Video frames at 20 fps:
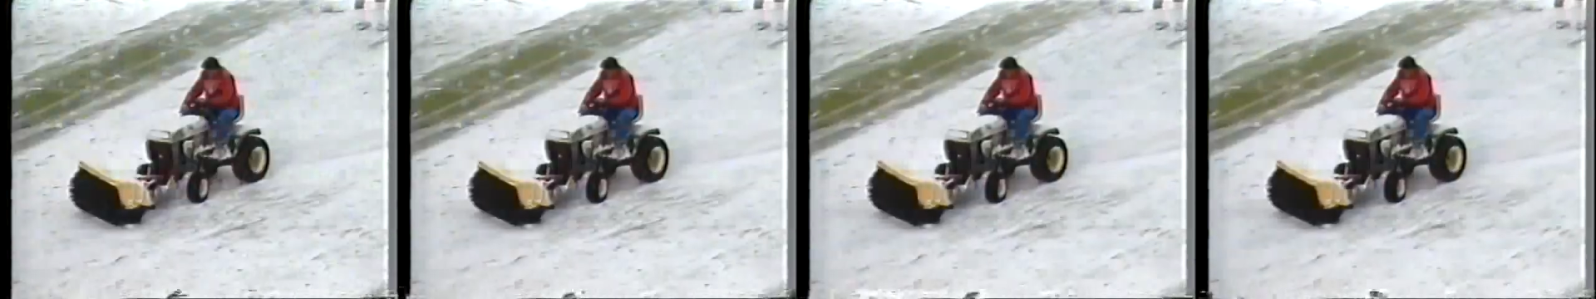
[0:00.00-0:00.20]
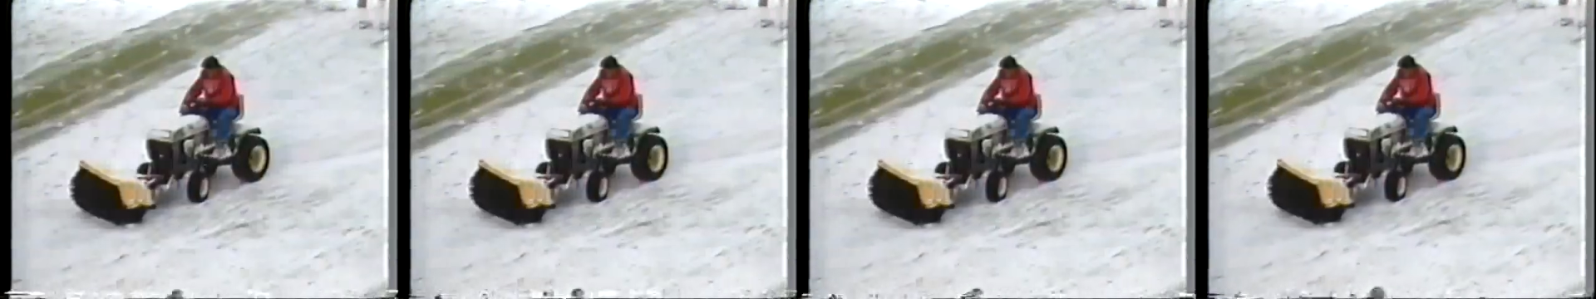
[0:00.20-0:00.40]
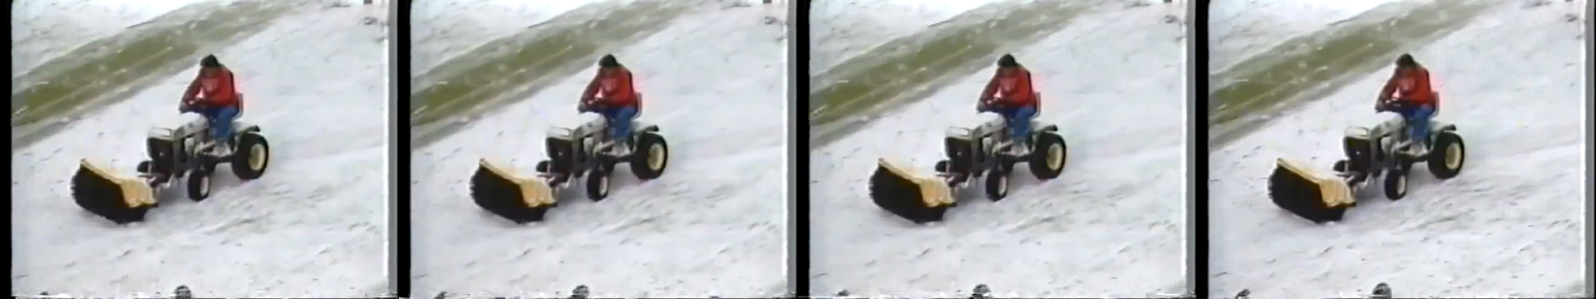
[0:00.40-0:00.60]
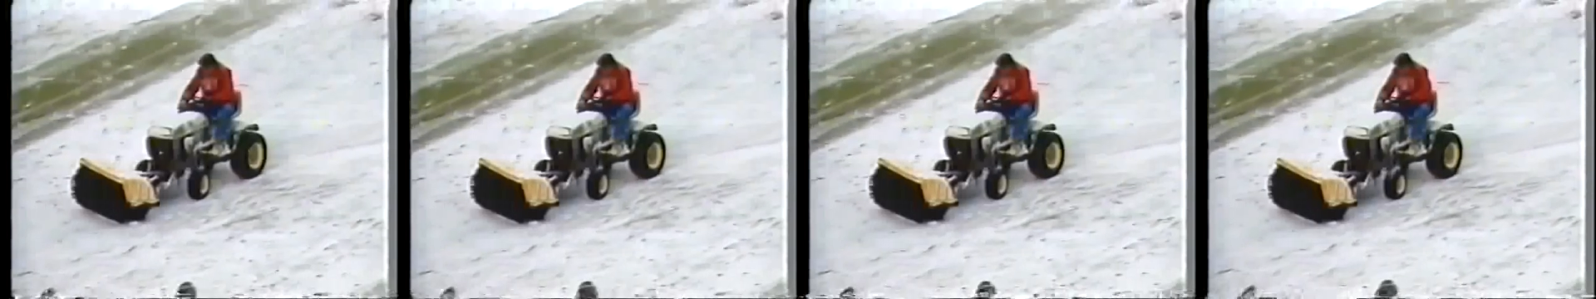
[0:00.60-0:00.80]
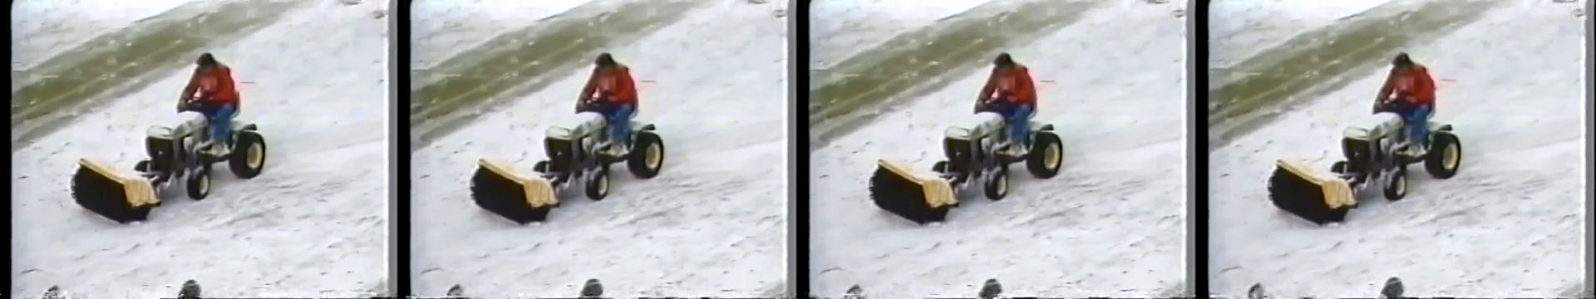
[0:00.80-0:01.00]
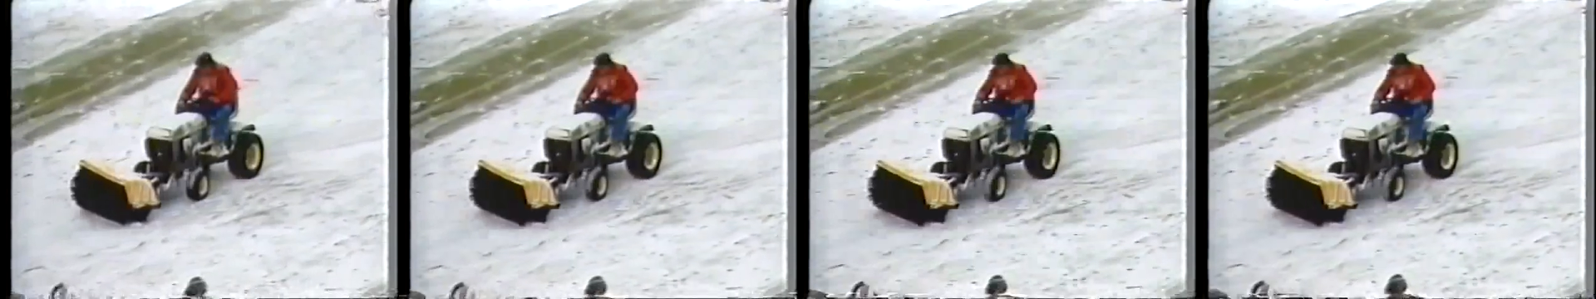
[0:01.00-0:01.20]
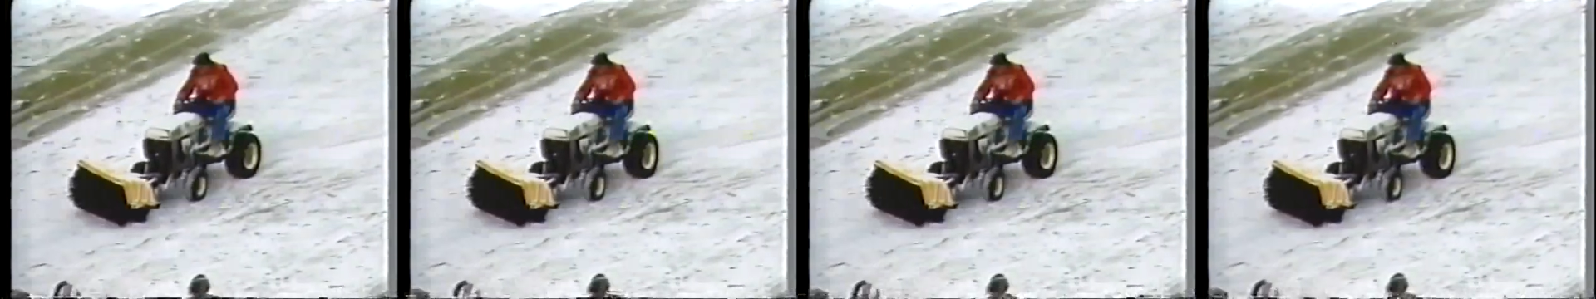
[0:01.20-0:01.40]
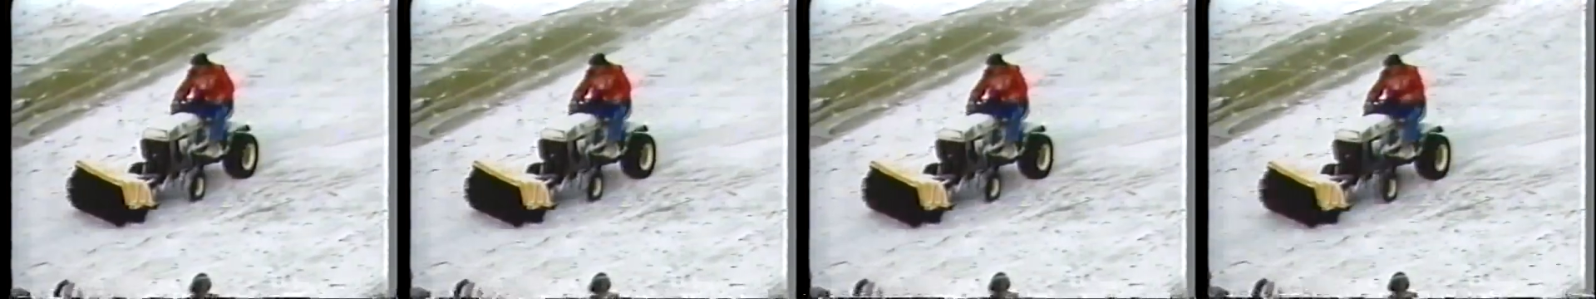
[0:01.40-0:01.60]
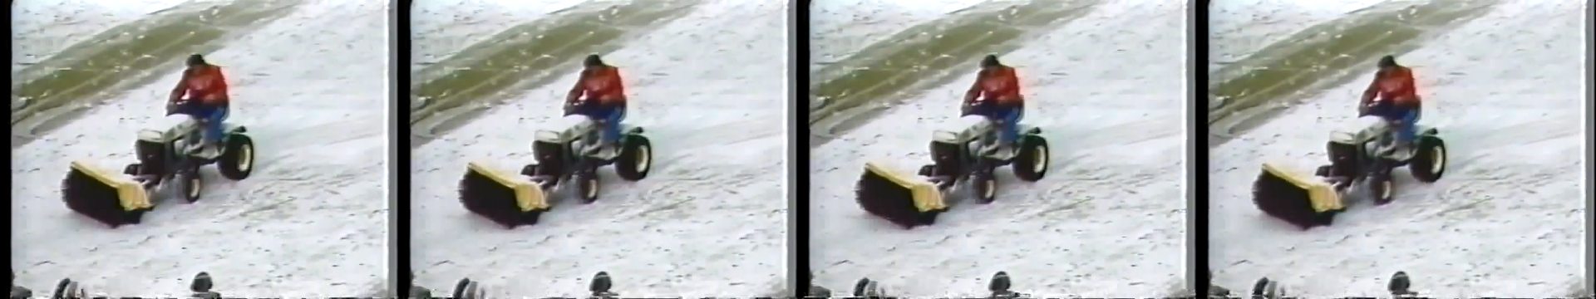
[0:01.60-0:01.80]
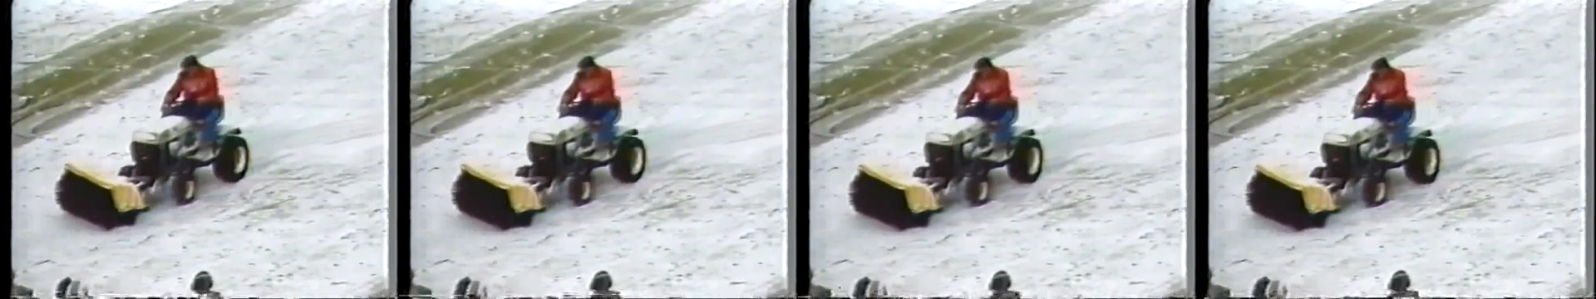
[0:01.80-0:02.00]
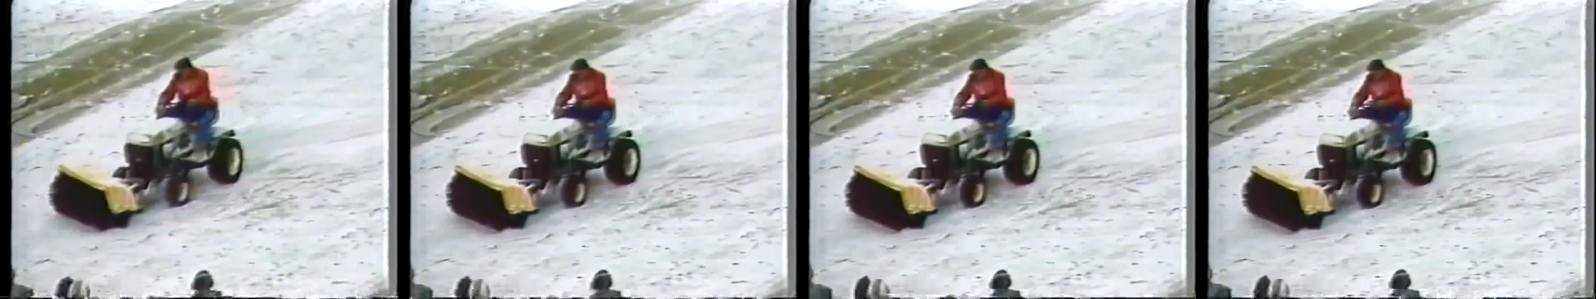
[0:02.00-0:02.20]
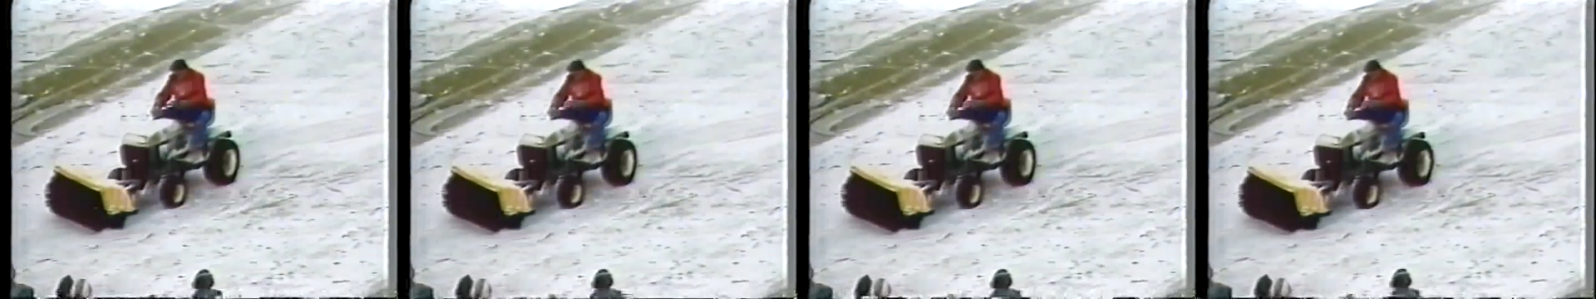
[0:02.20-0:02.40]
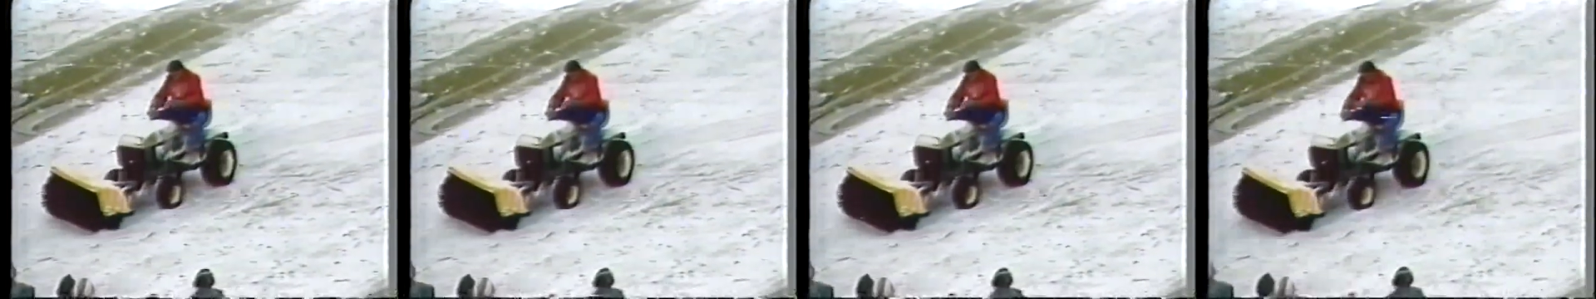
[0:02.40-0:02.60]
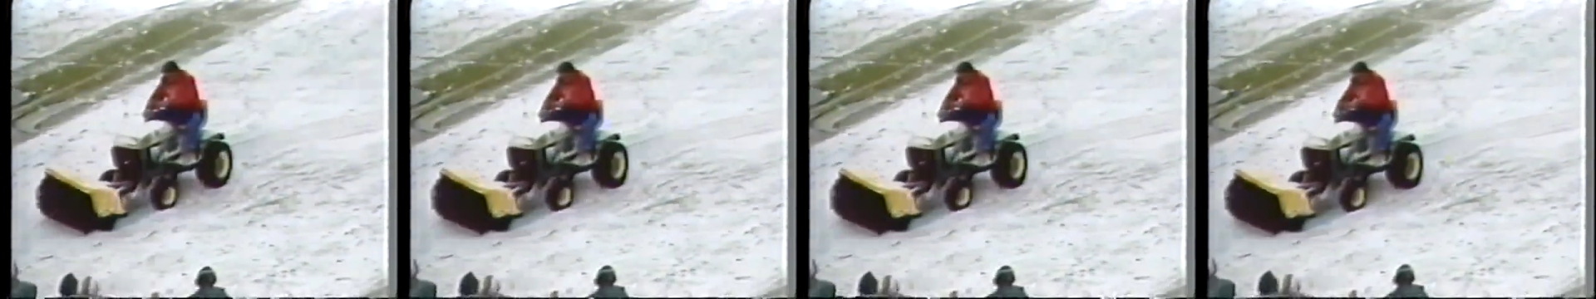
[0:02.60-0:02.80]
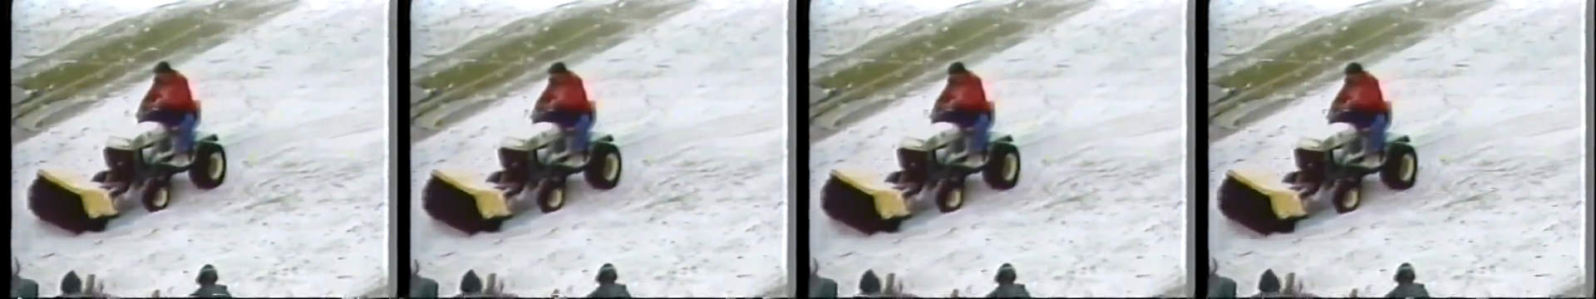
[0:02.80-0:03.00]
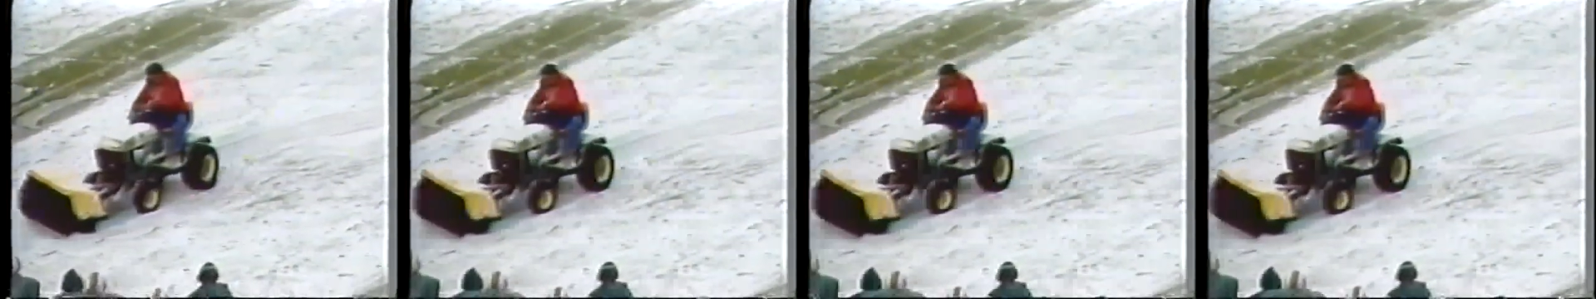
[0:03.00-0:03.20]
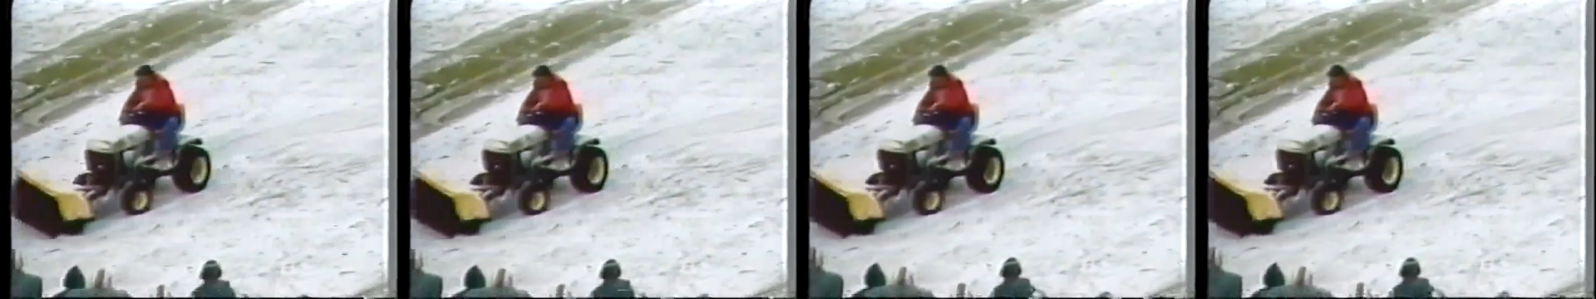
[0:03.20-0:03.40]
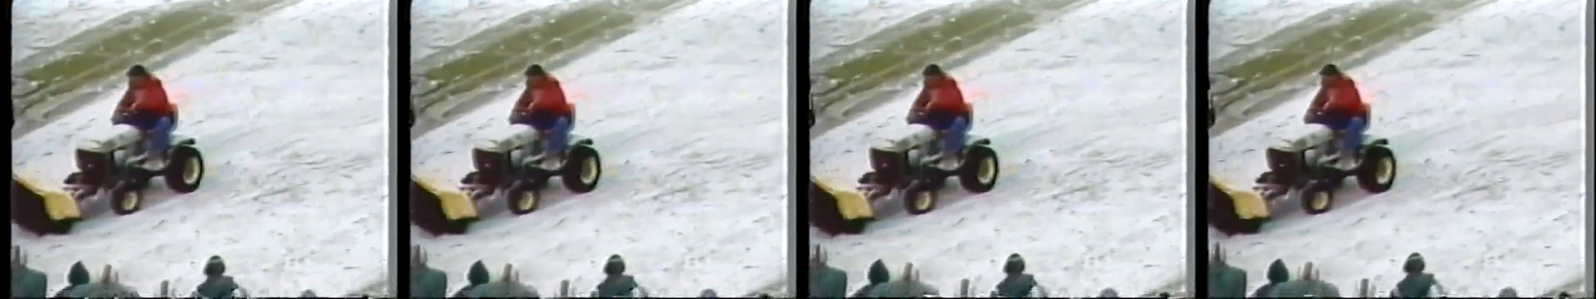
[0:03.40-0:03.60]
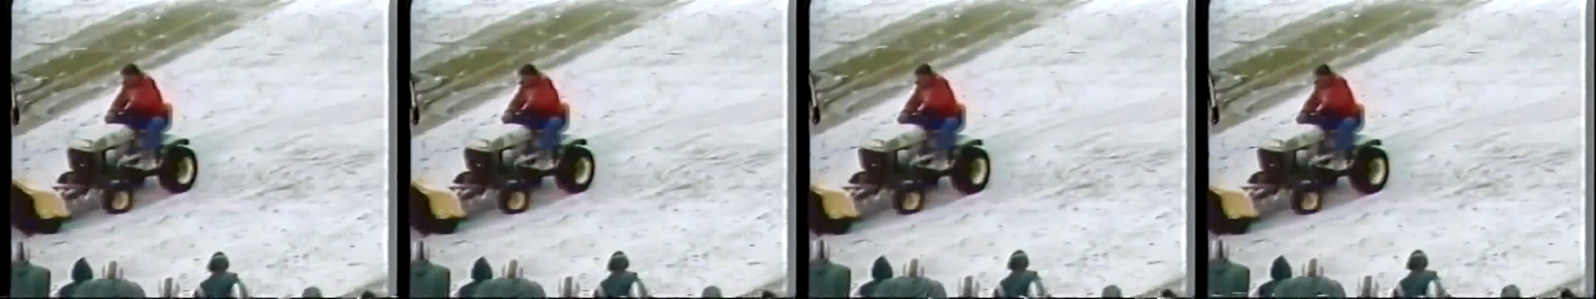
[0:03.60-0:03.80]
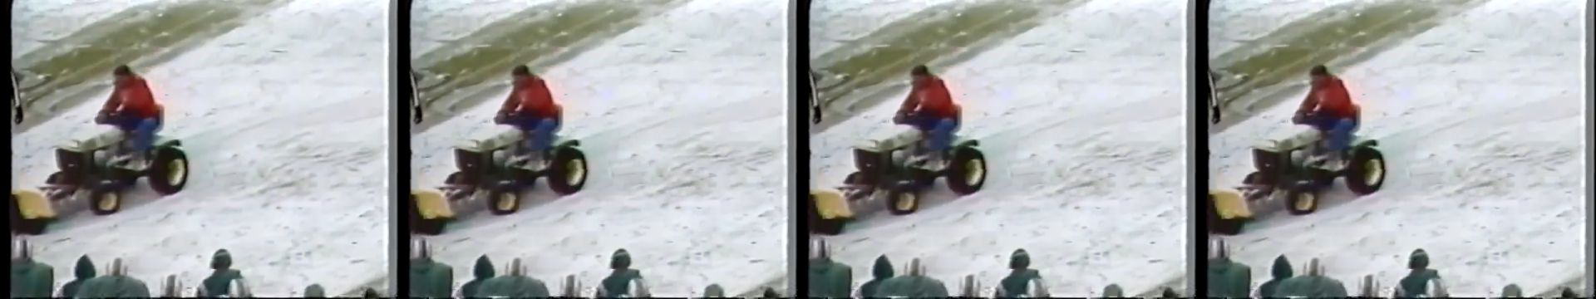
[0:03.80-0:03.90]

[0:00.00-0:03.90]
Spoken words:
Nobody's mouth can be seen.